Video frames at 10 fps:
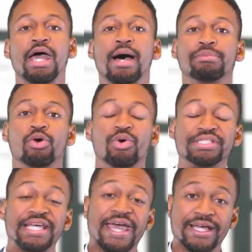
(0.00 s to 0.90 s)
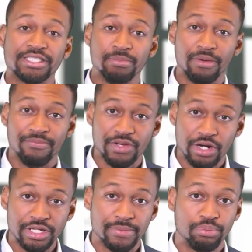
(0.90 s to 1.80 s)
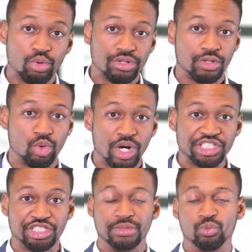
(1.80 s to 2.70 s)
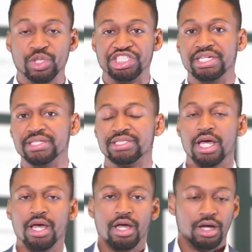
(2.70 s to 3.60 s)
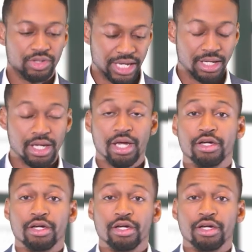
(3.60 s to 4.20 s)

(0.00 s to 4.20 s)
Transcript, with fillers: I'm going to ask him a very important question, which is, okay,